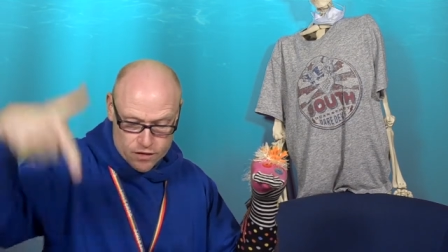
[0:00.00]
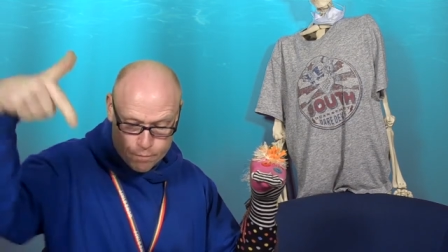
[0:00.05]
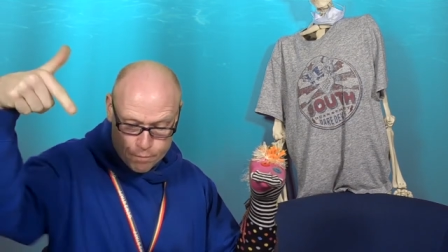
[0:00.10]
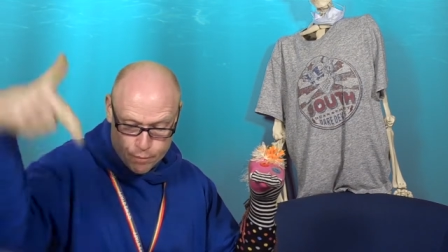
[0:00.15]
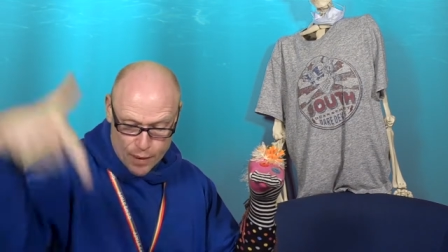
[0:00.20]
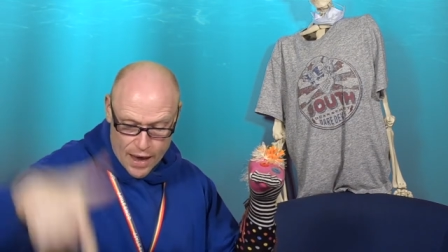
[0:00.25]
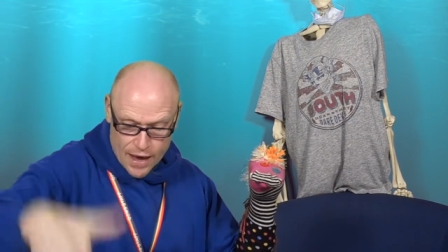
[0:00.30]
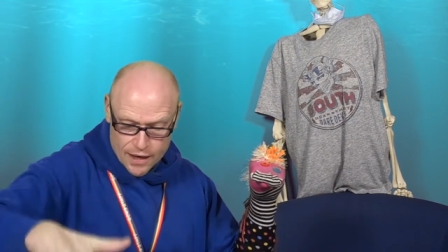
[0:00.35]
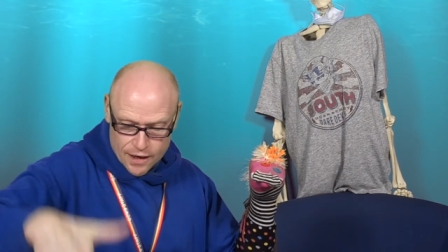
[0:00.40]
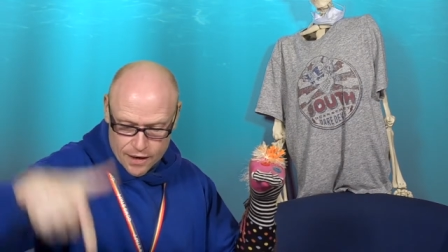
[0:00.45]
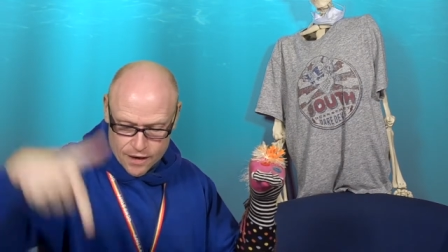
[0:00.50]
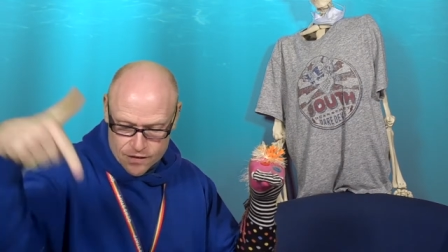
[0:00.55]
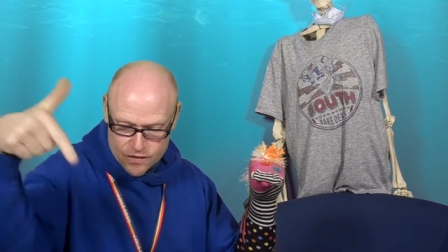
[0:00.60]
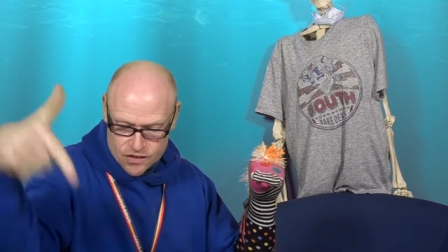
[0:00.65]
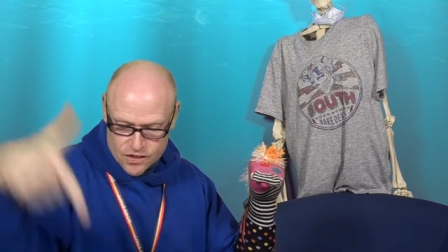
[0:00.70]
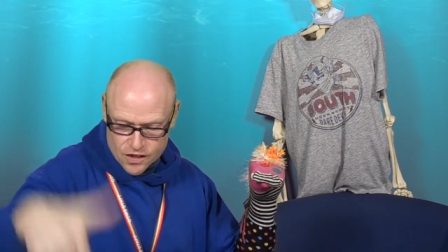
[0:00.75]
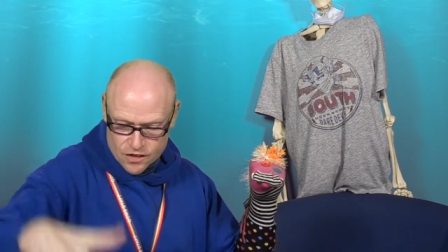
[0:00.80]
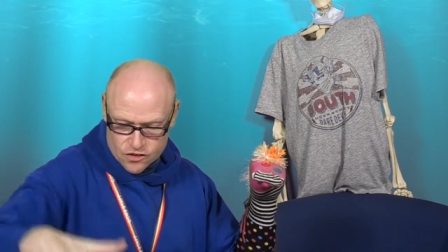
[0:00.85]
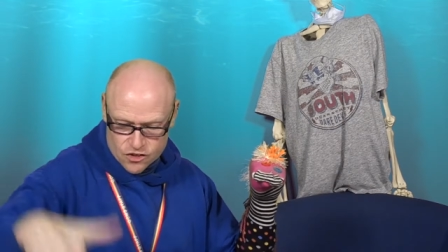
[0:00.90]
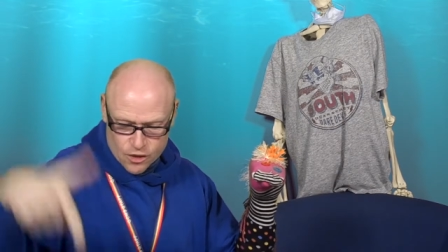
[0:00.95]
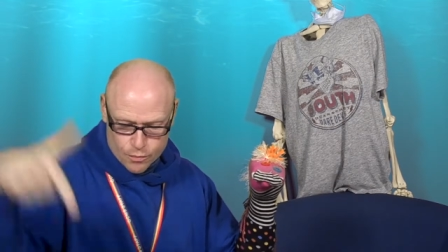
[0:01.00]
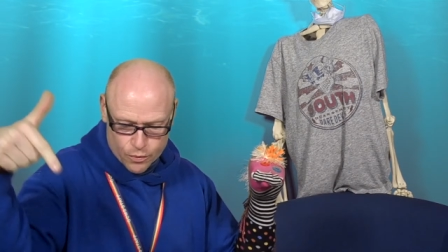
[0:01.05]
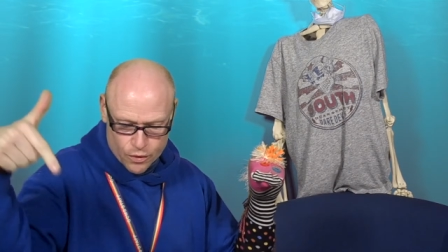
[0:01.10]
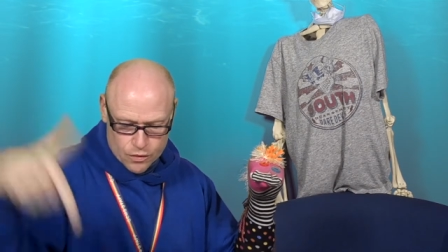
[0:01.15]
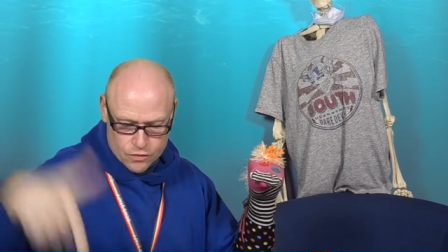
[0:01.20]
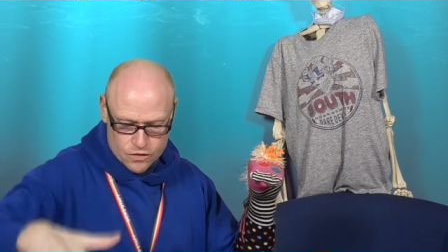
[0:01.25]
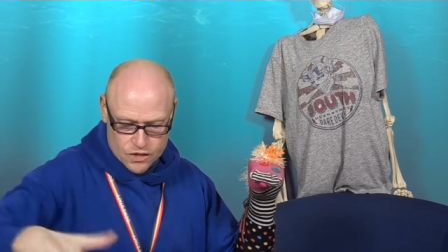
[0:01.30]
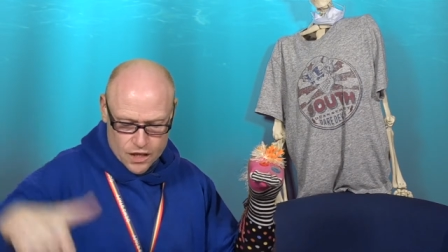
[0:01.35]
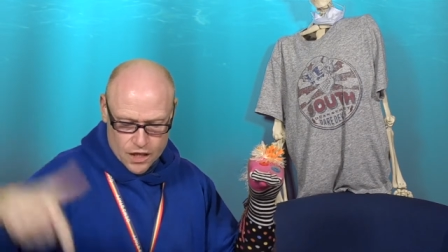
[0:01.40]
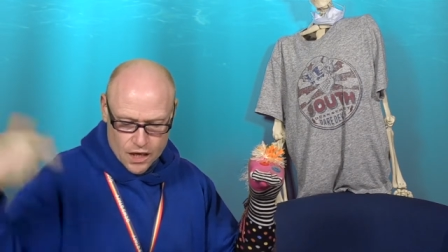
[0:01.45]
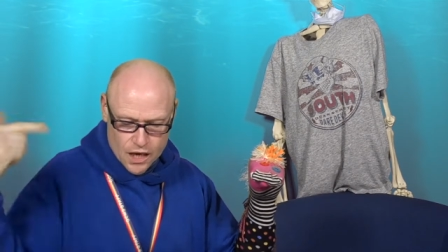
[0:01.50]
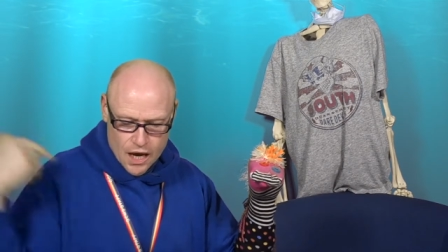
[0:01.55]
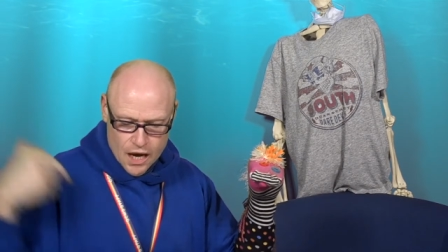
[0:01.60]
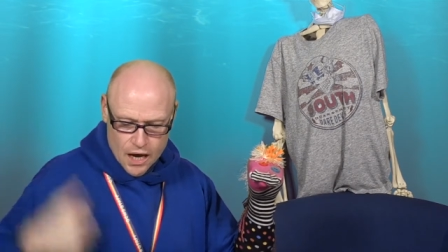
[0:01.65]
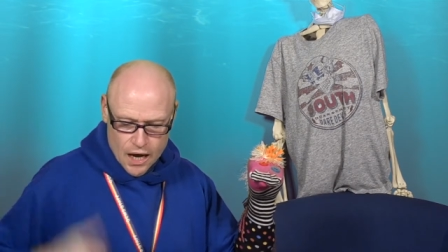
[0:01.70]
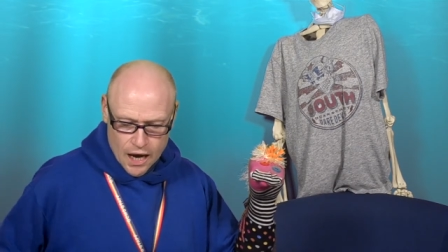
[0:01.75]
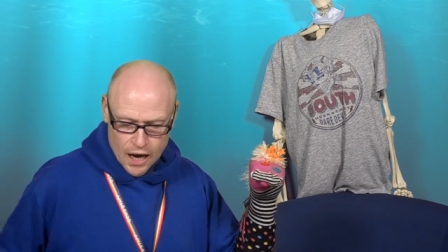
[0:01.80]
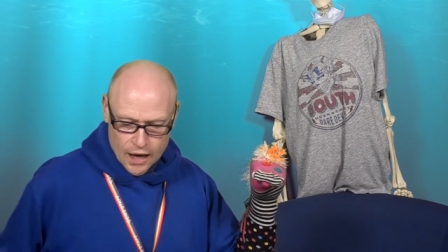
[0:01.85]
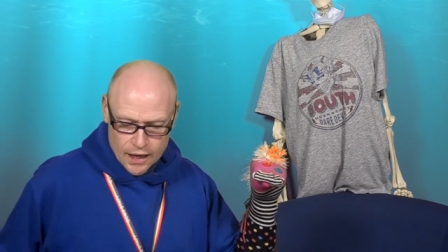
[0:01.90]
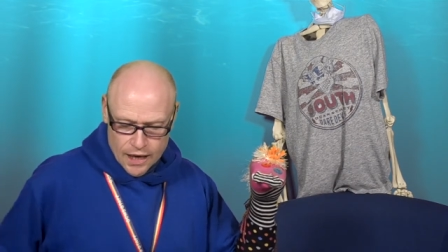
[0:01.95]
Ben in 6WT
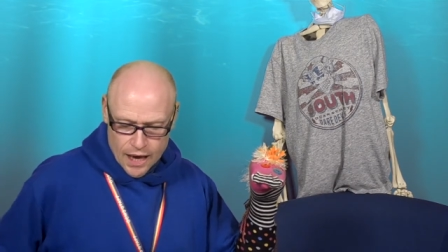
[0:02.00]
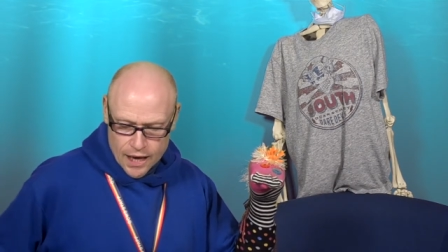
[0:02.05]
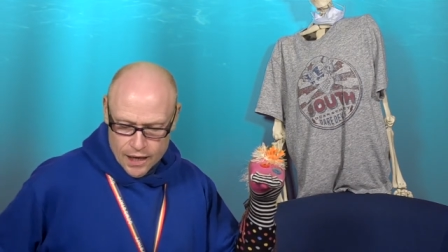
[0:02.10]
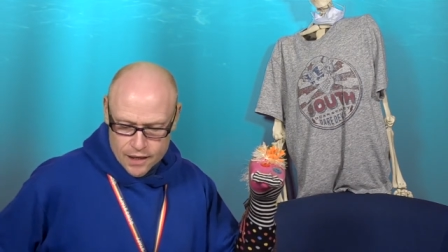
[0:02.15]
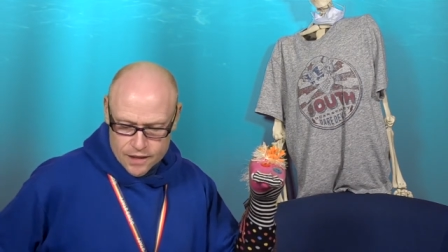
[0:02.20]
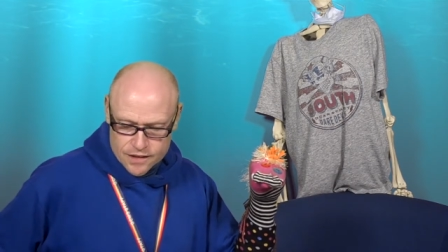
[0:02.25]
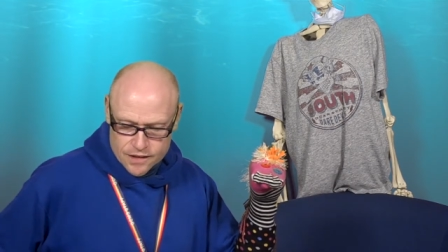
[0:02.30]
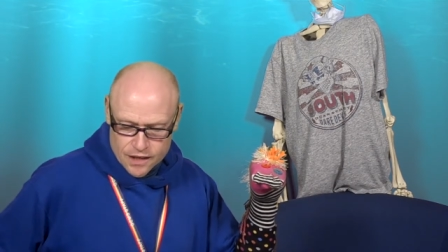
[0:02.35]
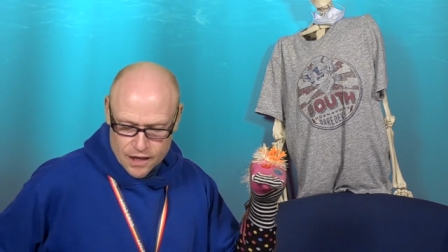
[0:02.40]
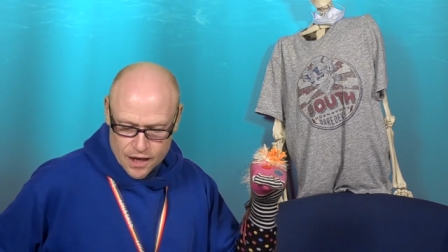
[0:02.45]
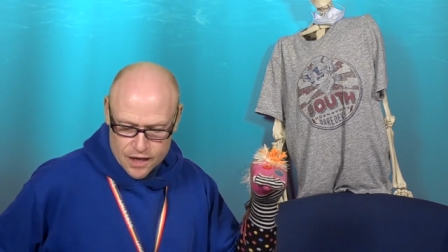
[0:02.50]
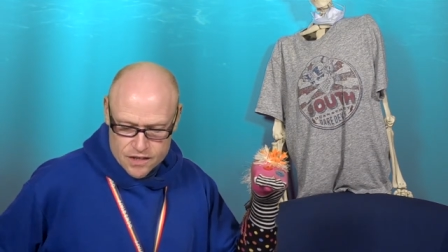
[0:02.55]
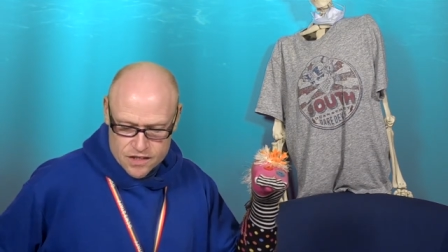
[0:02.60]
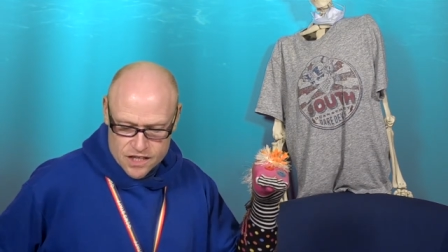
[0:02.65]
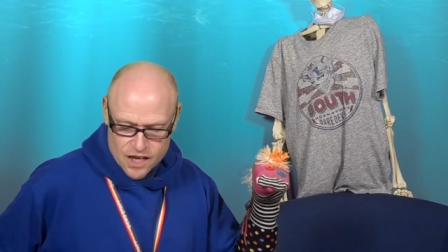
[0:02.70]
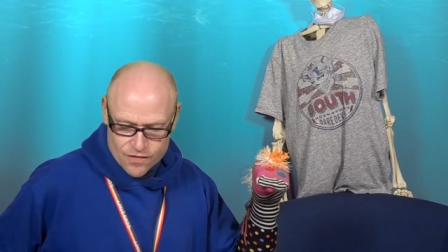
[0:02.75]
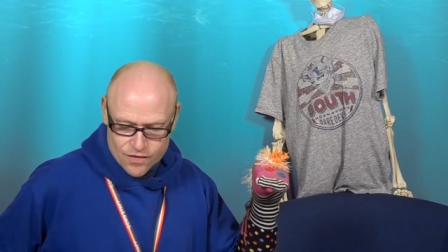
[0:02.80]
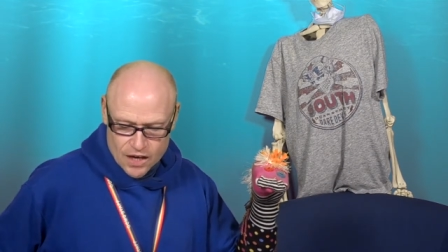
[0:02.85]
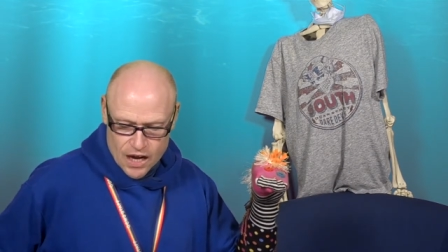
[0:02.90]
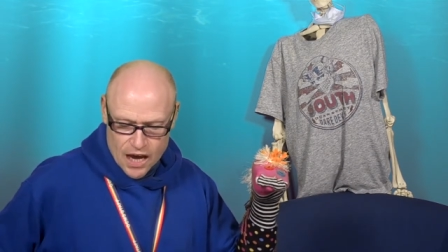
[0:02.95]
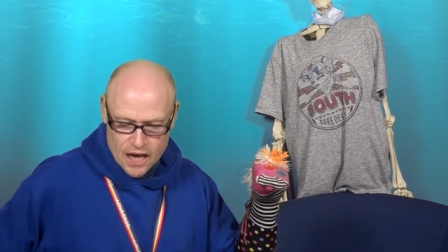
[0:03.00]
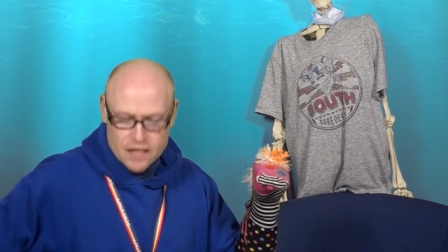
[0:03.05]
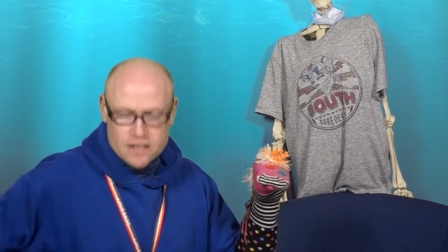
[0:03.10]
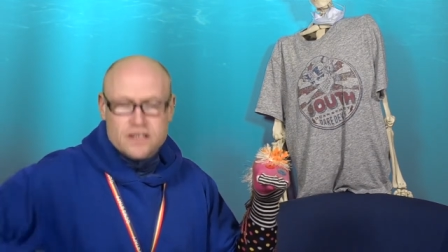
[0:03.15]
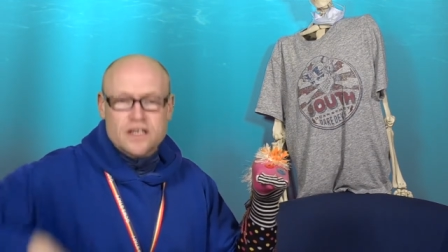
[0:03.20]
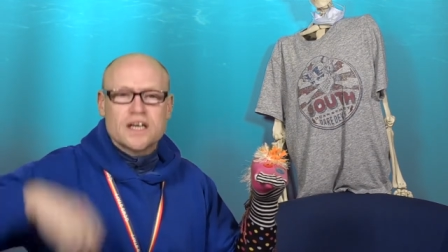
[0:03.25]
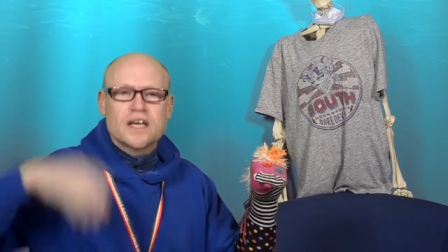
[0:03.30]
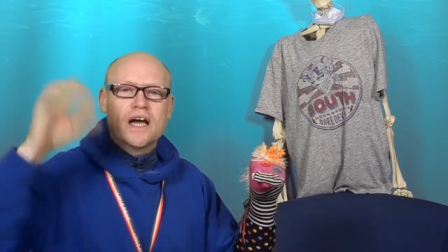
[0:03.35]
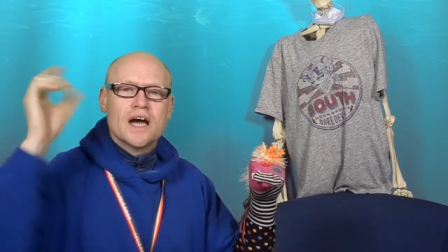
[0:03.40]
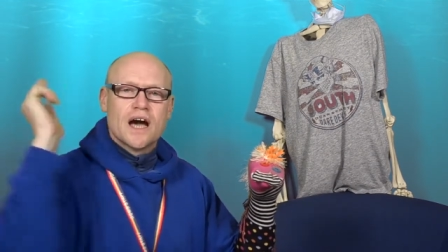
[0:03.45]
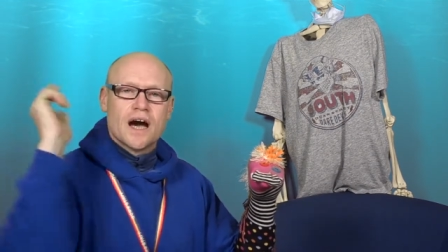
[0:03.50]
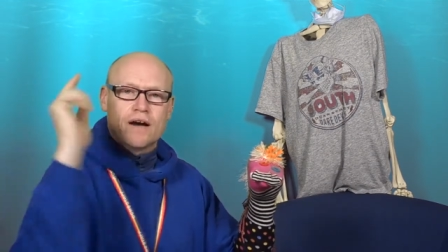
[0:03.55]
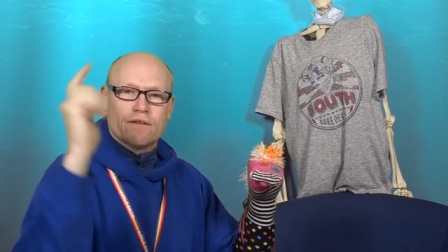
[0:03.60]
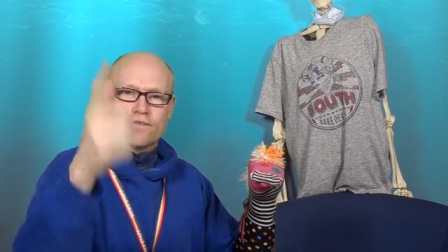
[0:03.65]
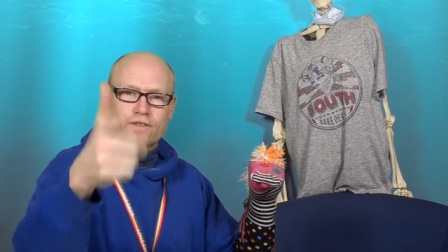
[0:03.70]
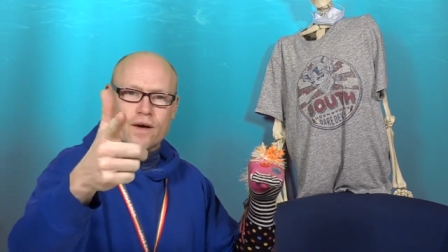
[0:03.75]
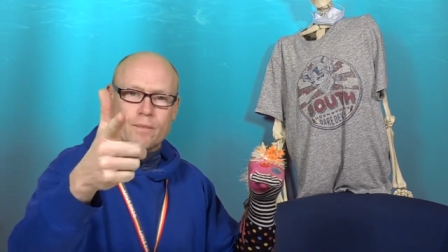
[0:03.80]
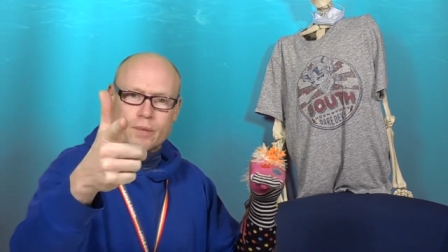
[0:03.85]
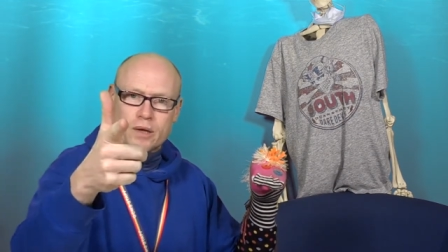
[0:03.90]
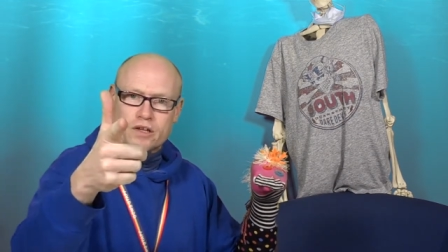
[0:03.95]
and LED and 7AT have
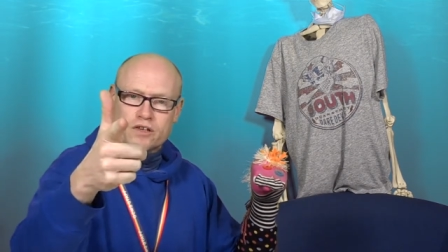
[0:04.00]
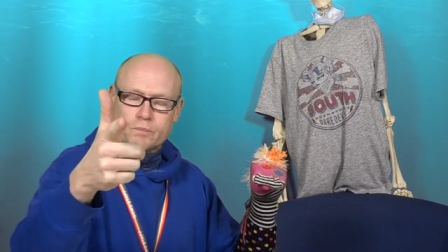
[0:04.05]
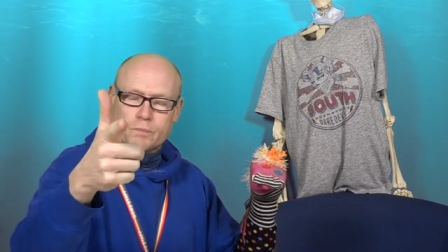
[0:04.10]
fabulous